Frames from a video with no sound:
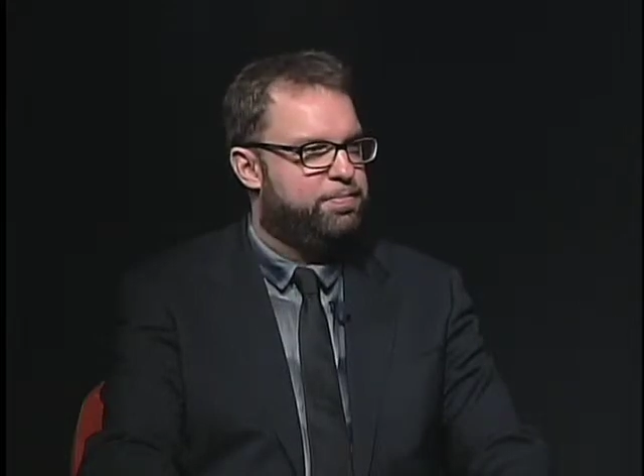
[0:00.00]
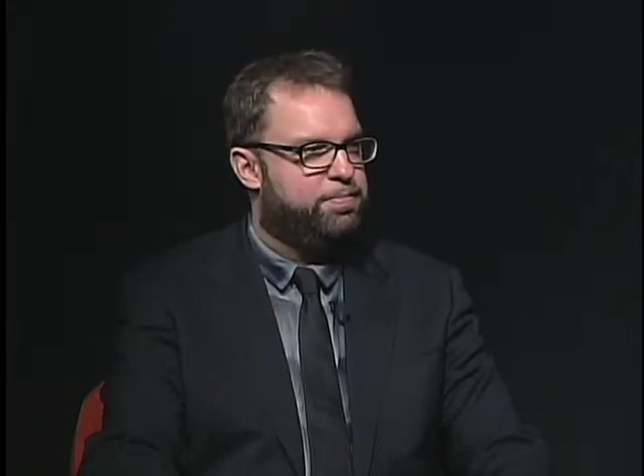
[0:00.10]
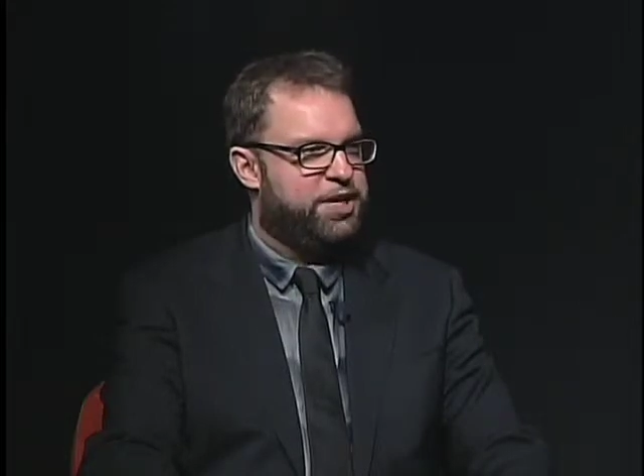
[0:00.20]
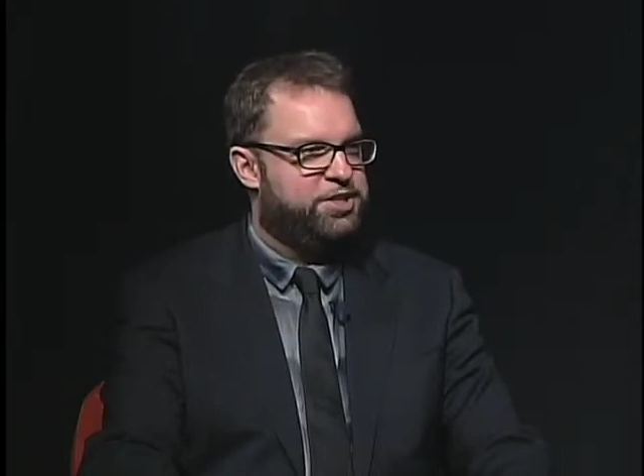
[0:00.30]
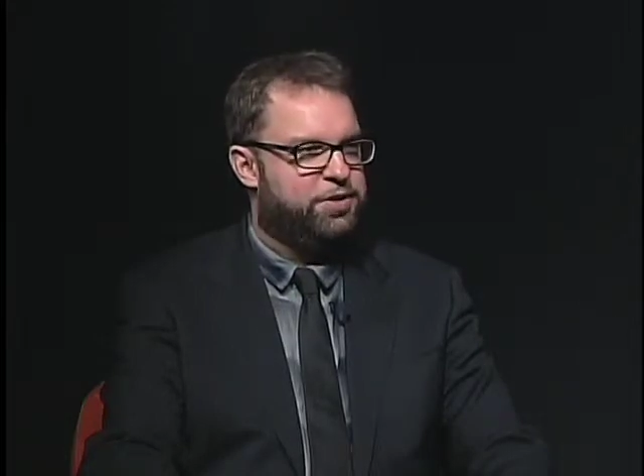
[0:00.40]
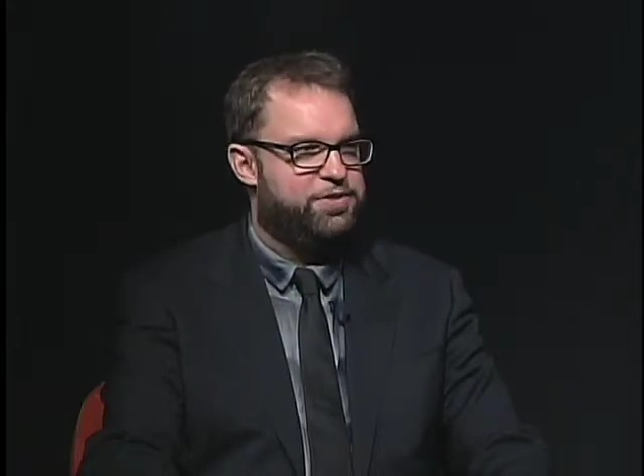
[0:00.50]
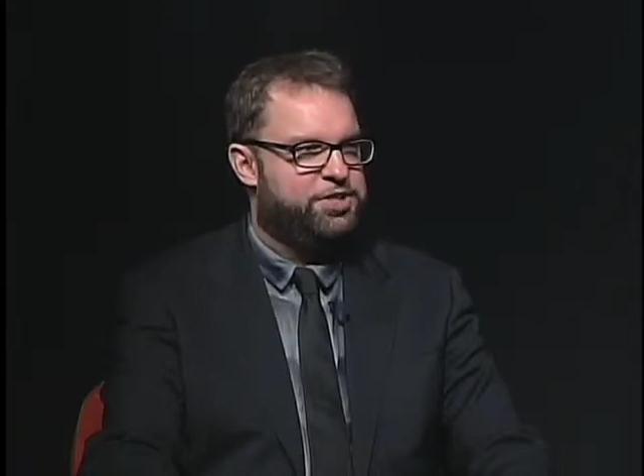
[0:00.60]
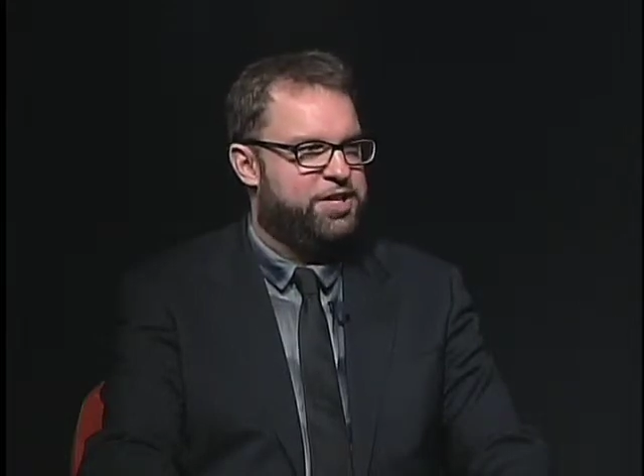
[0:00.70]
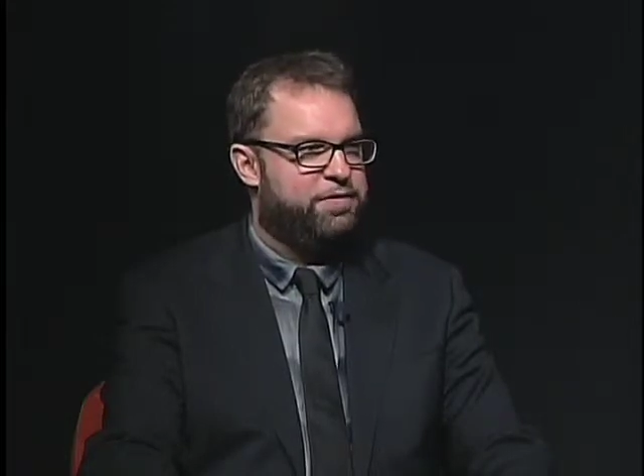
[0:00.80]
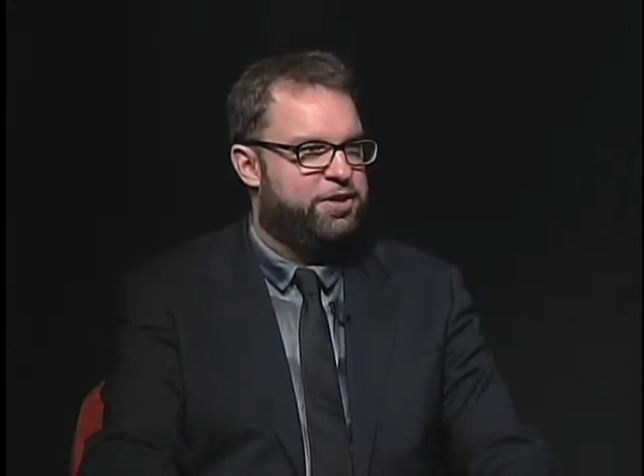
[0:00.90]
Beethoven's
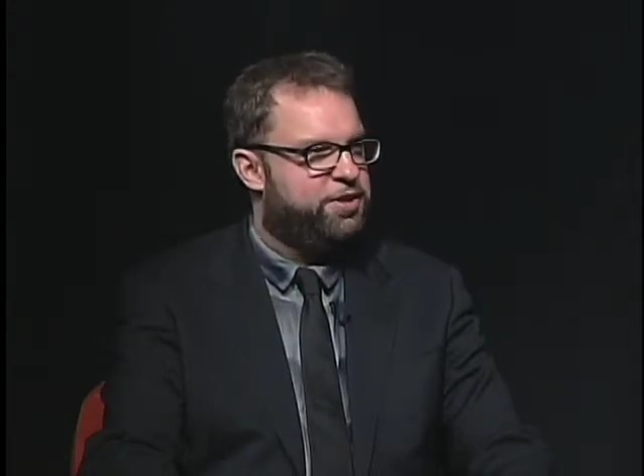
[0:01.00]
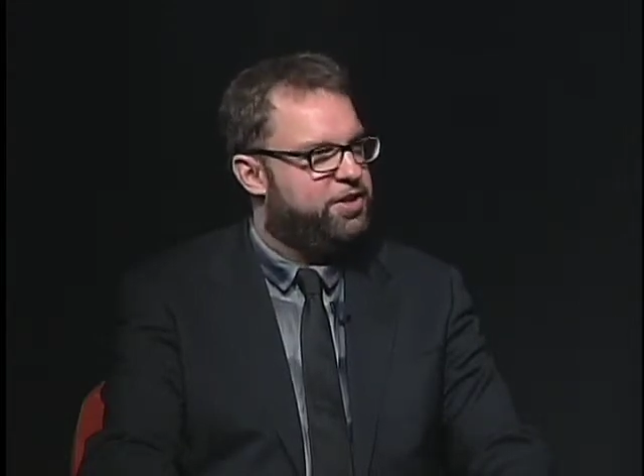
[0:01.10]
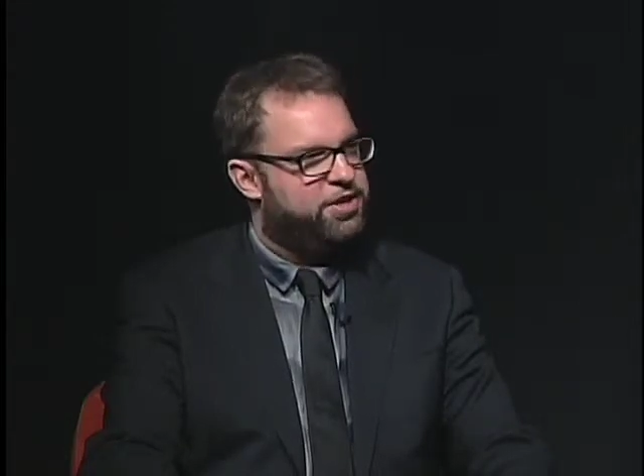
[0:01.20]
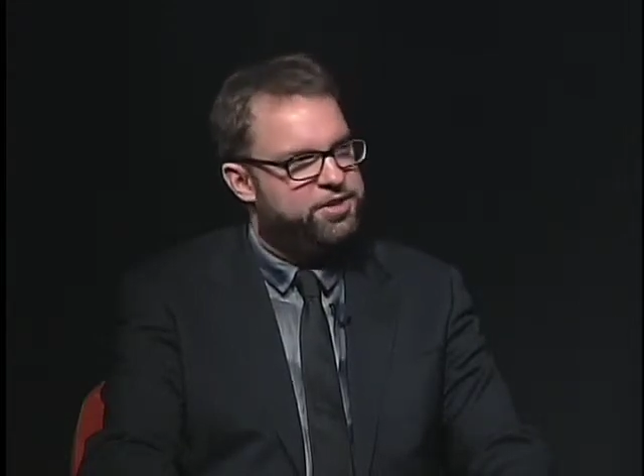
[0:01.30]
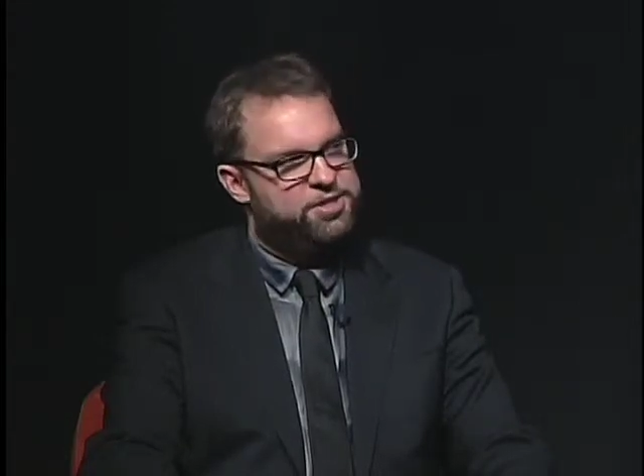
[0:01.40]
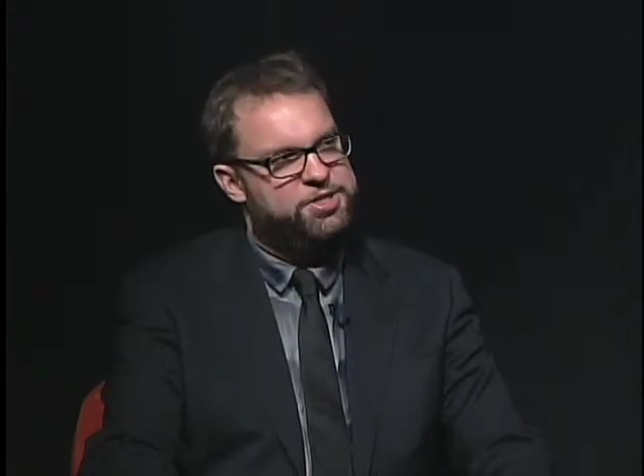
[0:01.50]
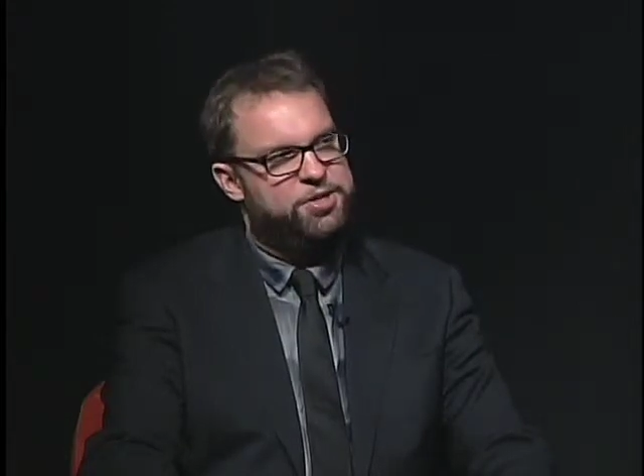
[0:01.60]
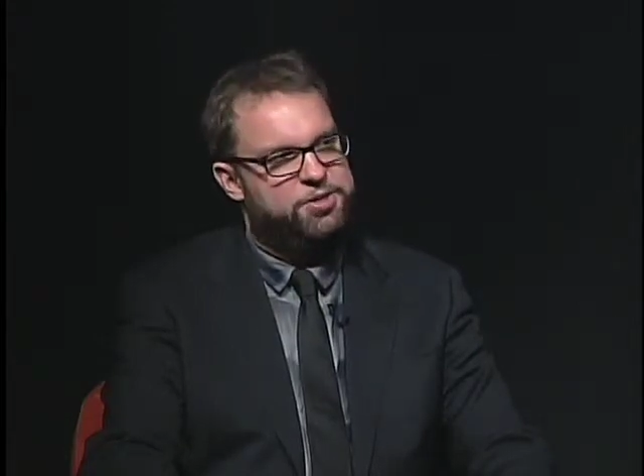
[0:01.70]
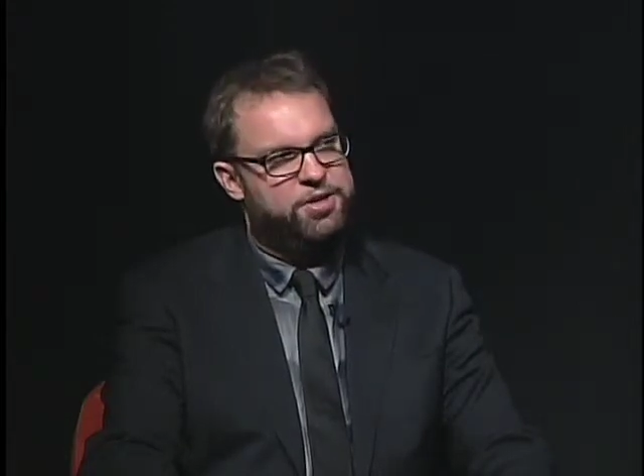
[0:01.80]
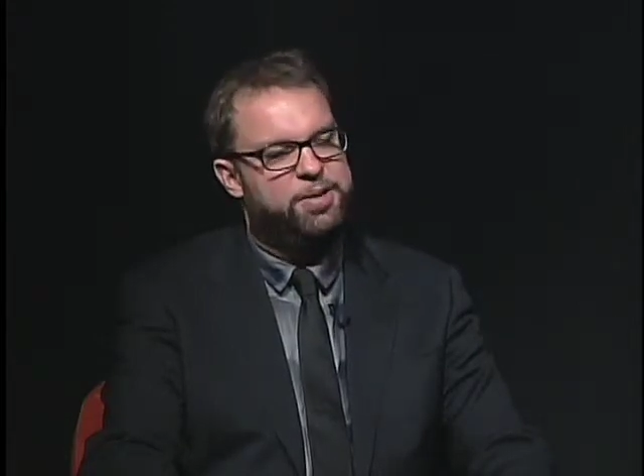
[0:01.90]
Seventh at the end of the
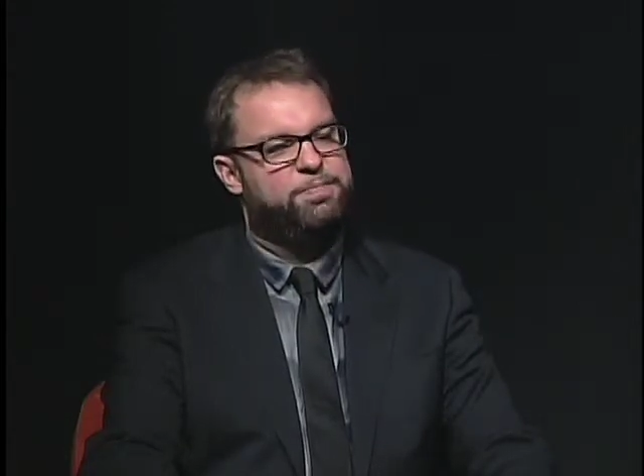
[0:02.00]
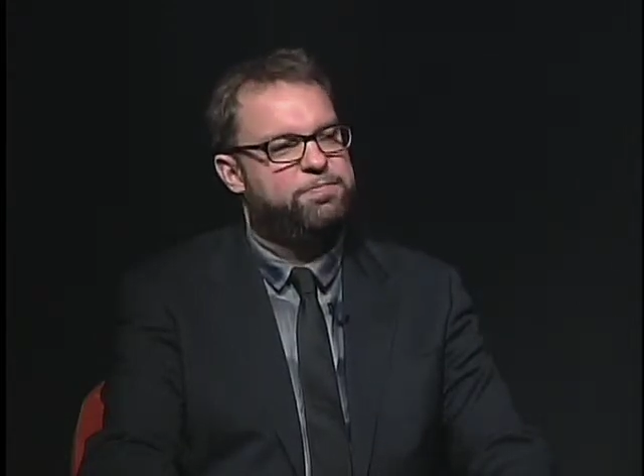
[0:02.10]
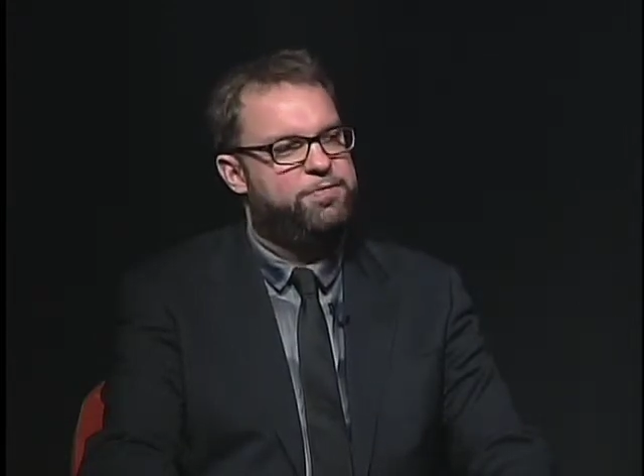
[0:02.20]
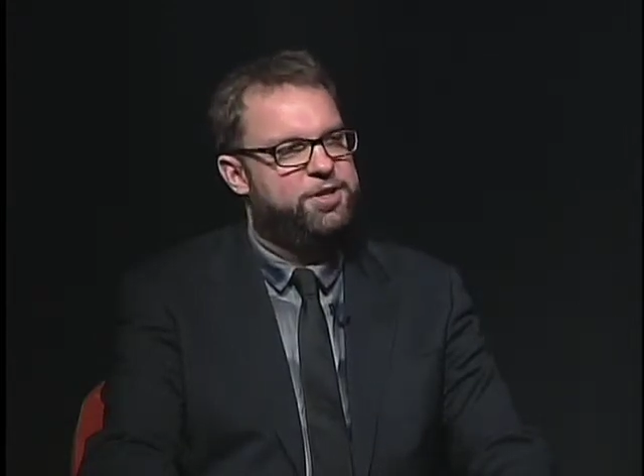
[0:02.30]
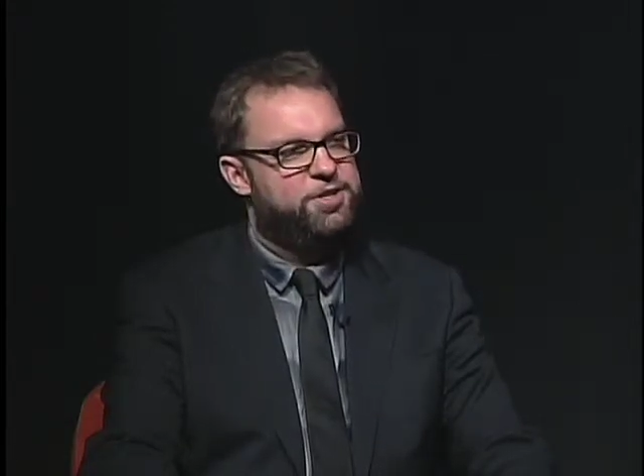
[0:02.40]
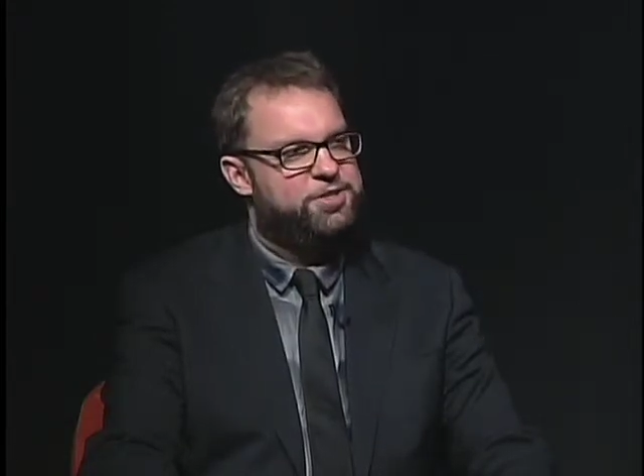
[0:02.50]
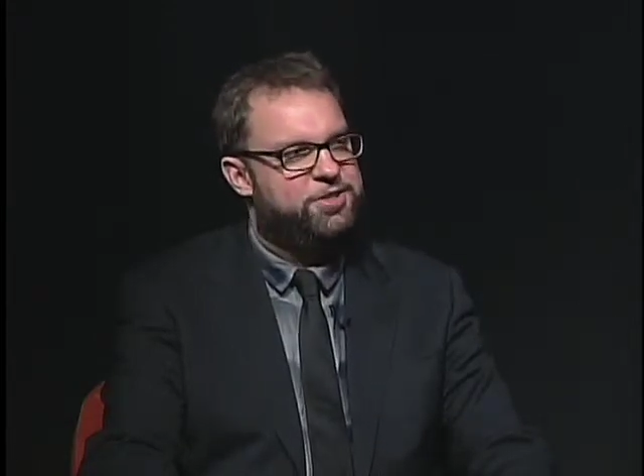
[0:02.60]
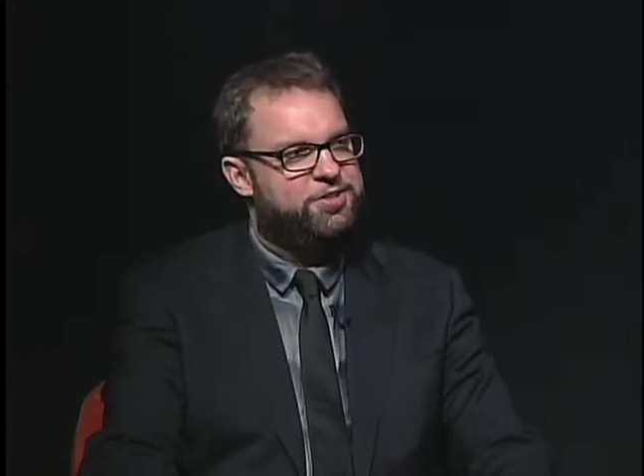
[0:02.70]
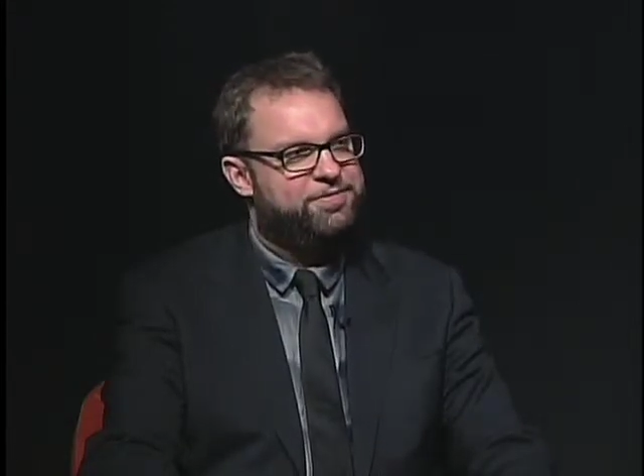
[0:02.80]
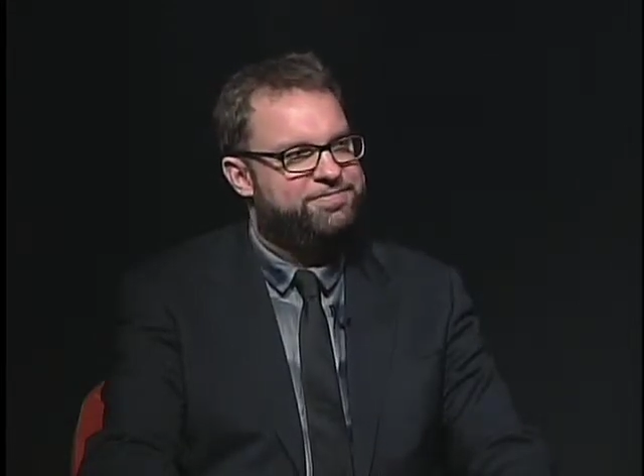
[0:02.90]
century, I'm fairly certain.